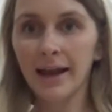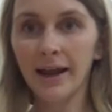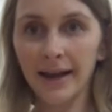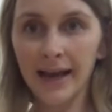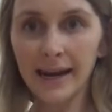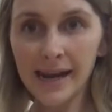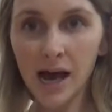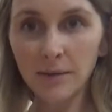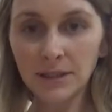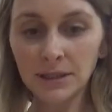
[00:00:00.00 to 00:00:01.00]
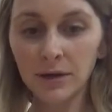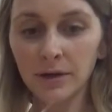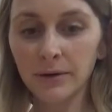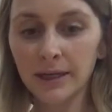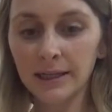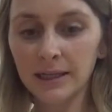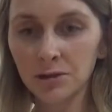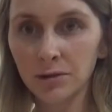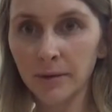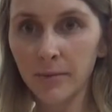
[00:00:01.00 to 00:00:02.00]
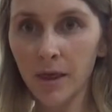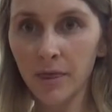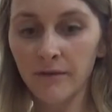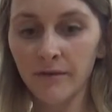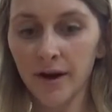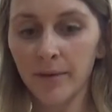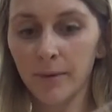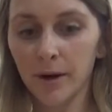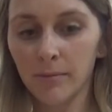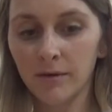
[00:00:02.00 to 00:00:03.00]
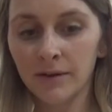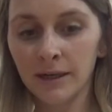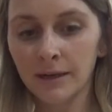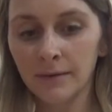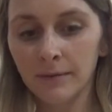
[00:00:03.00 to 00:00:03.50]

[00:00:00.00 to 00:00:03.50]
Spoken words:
Okay, and now I'm just going to quickly trim the very bottom of it.